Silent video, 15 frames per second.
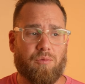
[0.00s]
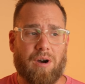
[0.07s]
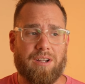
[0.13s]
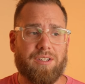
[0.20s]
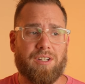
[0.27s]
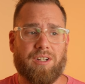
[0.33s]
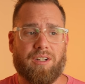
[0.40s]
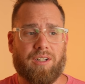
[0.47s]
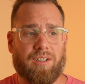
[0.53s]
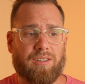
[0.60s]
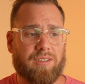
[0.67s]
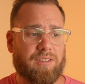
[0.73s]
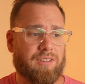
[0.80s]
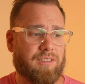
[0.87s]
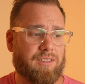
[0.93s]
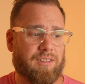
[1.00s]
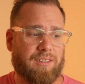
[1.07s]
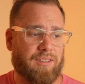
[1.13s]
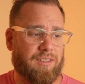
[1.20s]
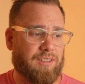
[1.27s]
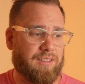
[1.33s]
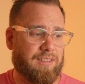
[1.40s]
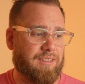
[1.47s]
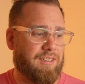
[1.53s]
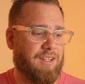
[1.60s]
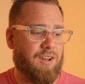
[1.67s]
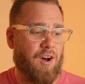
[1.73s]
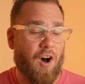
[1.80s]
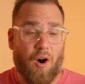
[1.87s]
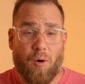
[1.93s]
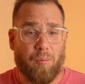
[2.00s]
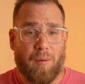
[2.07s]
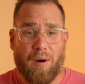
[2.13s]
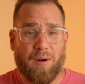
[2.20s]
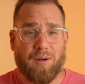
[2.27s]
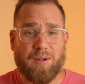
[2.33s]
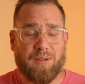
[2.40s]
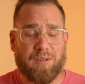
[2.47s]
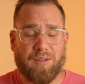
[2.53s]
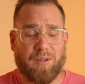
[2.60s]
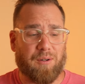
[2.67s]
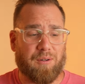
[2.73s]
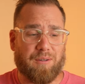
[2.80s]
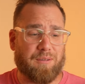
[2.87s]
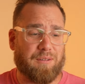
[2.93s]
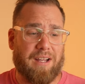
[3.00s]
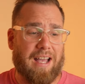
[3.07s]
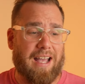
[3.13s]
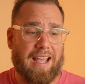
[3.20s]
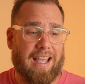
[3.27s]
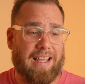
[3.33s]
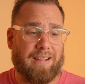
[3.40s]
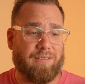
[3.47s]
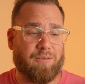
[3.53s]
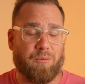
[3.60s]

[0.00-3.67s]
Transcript: watching Hallmark or I,